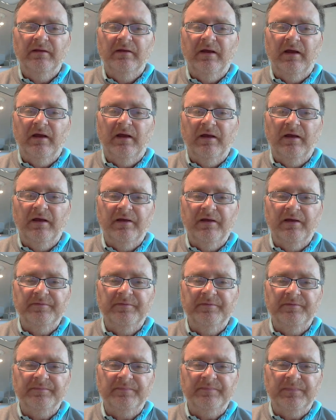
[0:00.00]

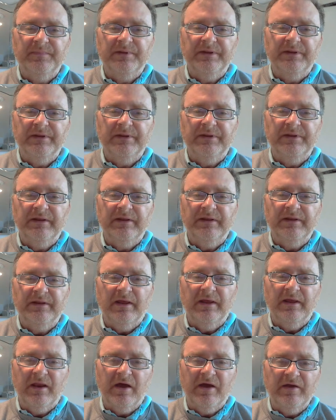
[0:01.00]
And
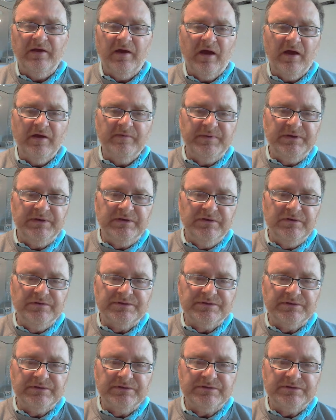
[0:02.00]
I've been
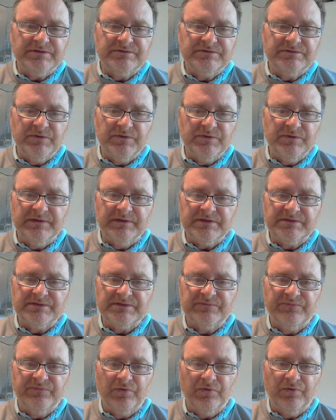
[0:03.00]
doing this
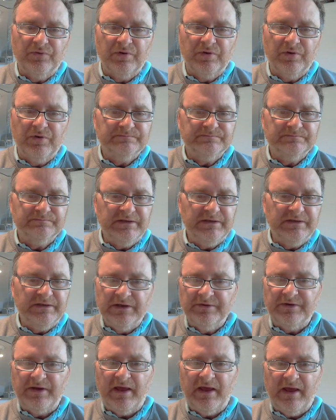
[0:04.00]
for a
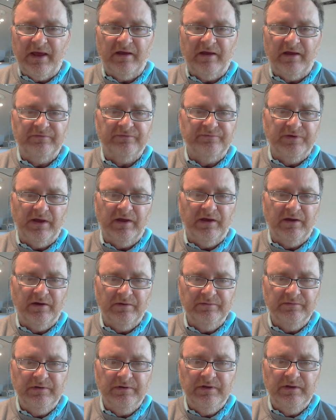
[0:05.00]
year and a half
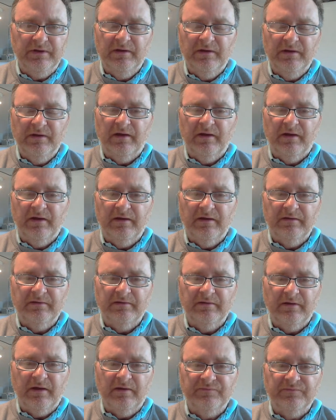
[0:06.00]
now,
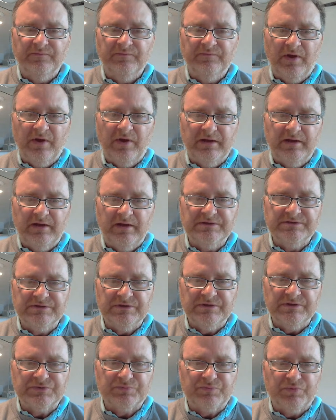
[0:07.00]
and I've not had any
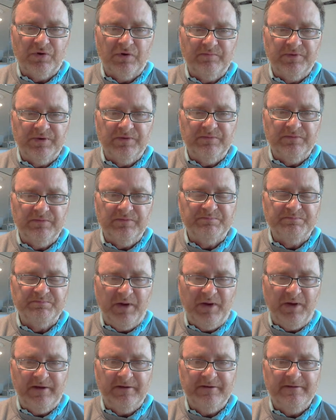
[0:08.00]
serious problems,
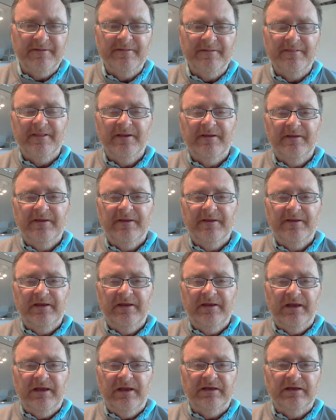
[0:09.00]
but
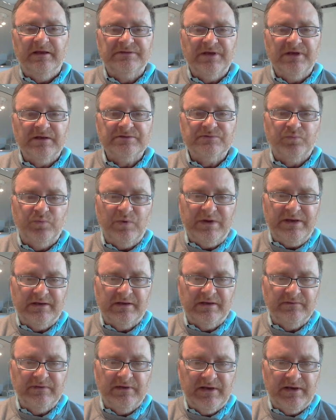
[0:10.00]
it does
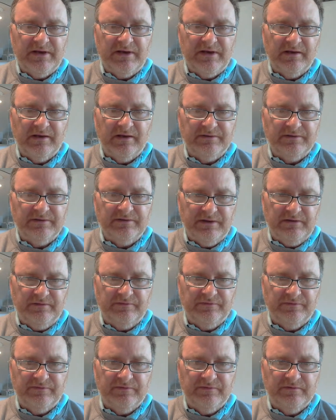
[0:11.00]
weaken the nail
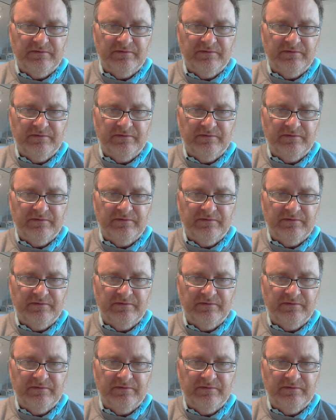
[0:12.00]
underneath,